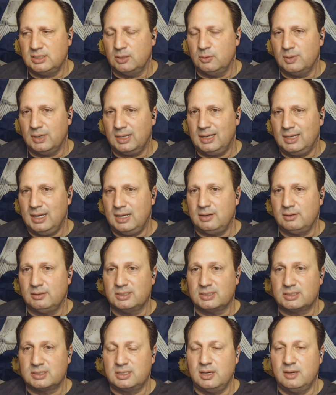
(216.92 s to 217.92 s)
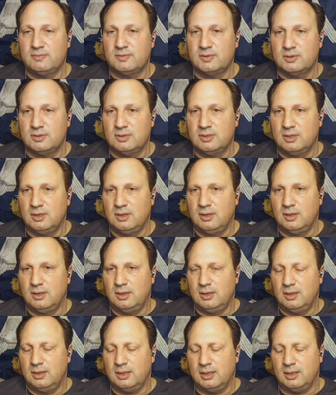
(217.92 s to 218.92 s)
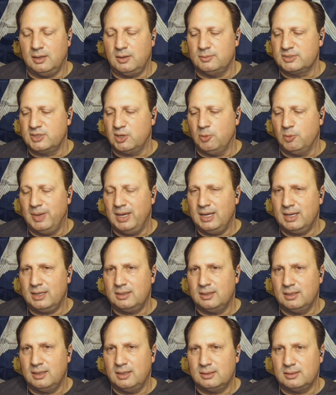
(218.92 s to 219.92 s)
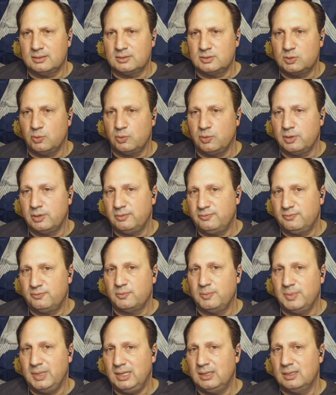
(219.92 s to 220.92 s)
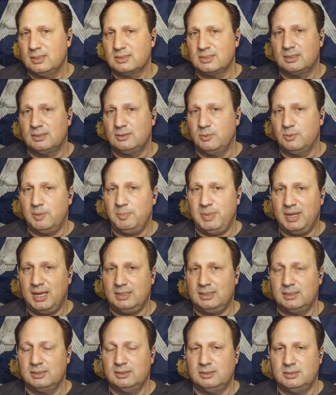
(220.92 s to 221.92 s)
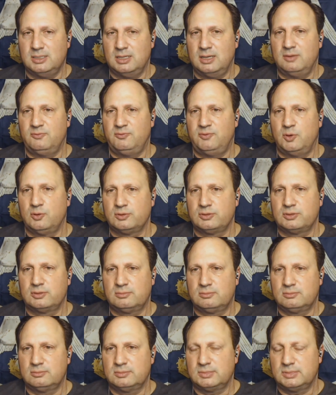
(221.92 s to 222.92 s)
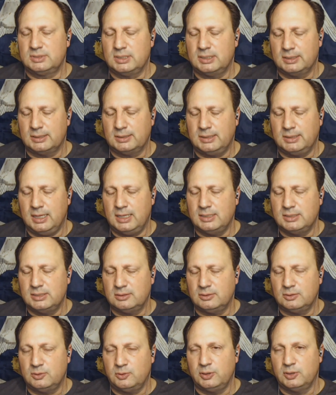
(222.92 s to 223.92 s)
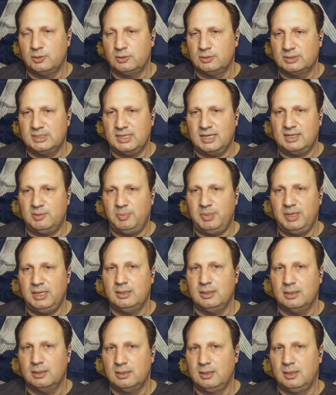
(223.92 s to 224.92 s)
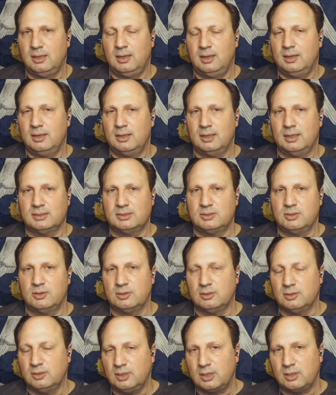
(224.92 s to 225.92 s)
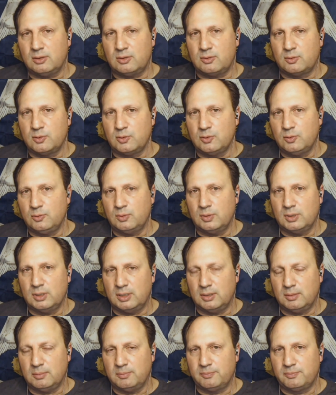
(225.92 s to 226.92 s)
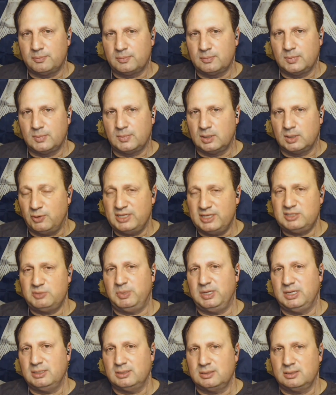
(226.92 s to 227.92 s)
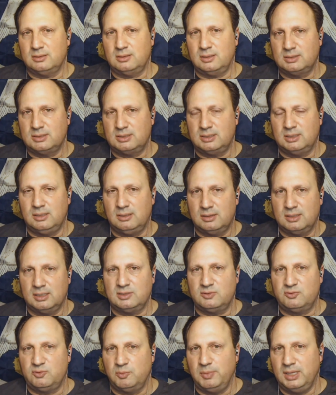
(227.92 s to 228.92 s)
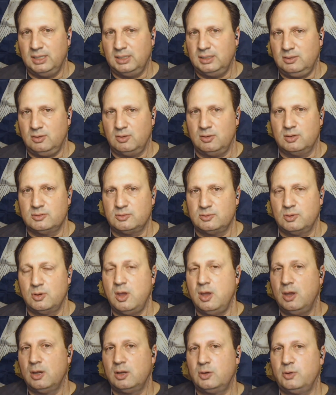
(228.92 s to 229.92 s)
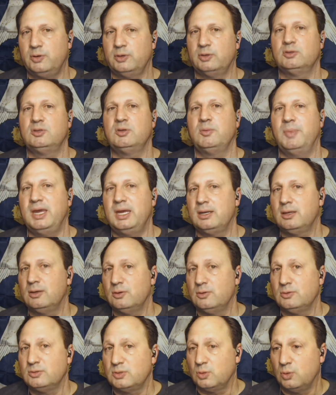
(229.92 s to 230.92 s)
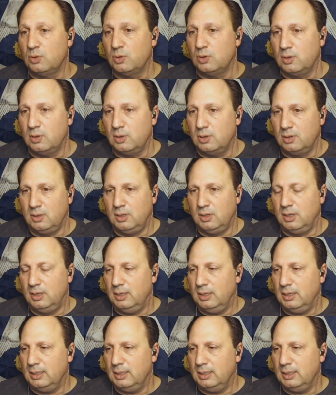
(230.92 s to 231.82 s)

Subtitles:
And so when I kind of discovered, and I always go back that the story for me is I went back to the John Fulce Cajun Creole Encyclopedia, and I started looking through recipes, and I'd see things for melitons or Creole tomatoes or